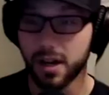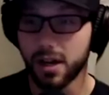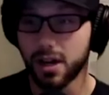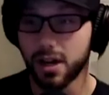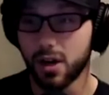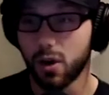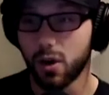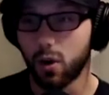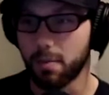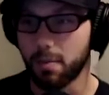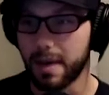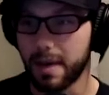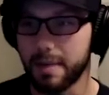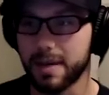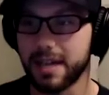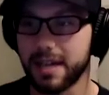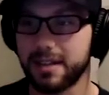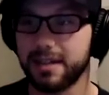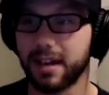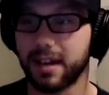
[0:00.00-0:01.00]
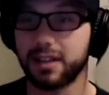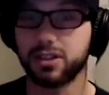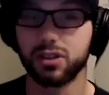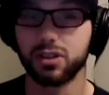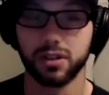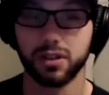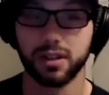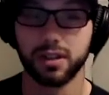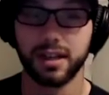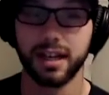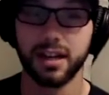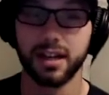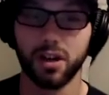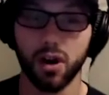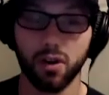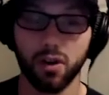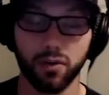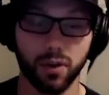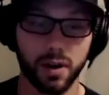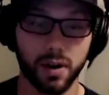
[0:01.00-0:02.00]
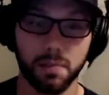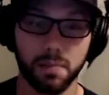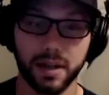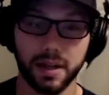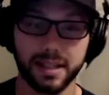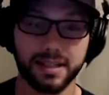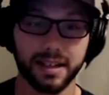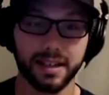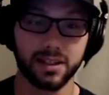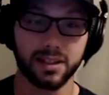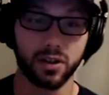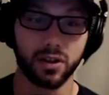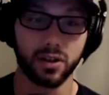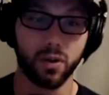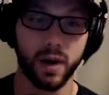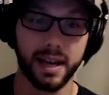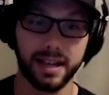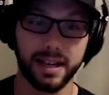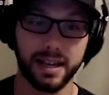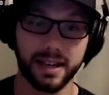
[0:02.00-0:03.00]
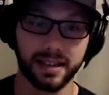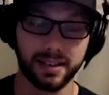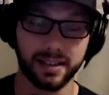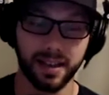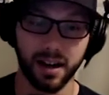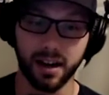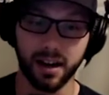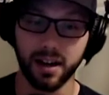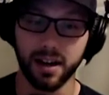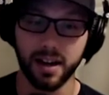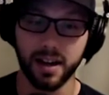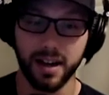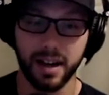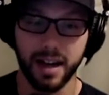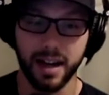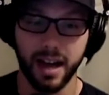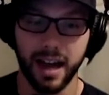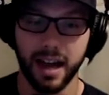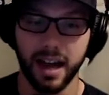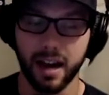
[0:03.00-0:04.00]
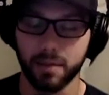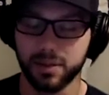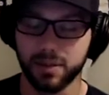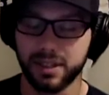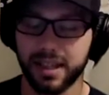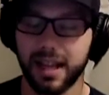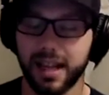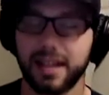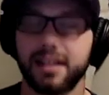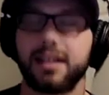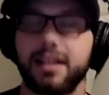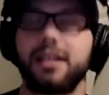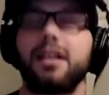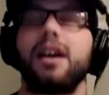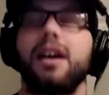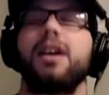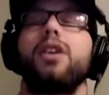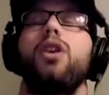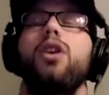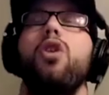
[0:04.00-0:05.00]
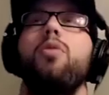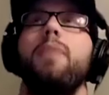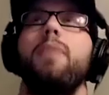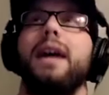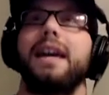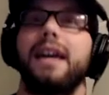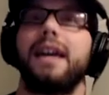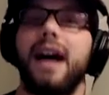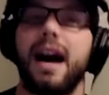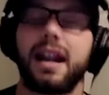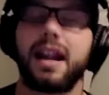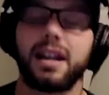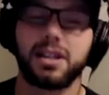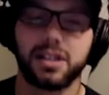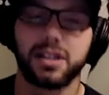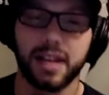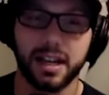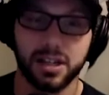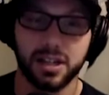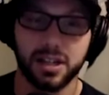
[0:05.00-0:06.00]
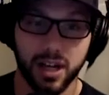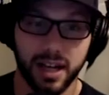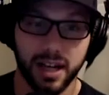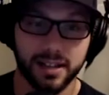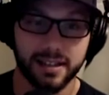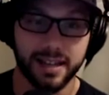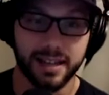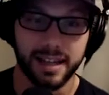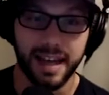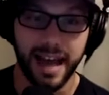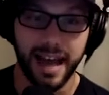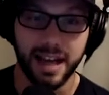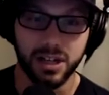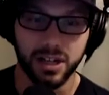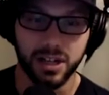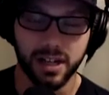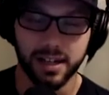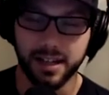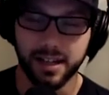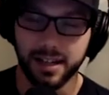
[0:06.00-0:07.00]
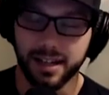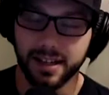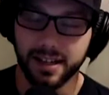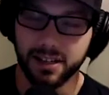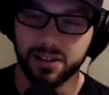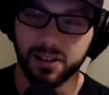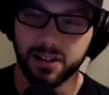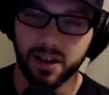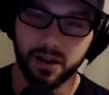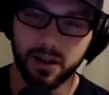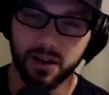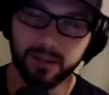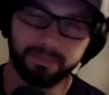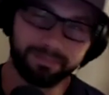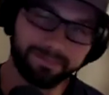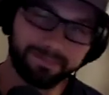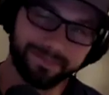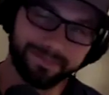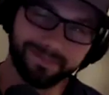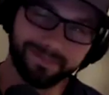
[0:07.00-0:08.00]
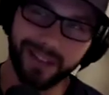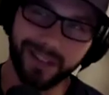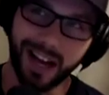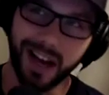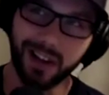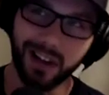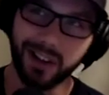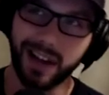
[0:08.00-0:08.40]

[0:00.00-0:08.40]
maybe he does get it over him, but it doesn't quite get there. And I'm standing there like, oh my God, I just had a chance to catch it. So I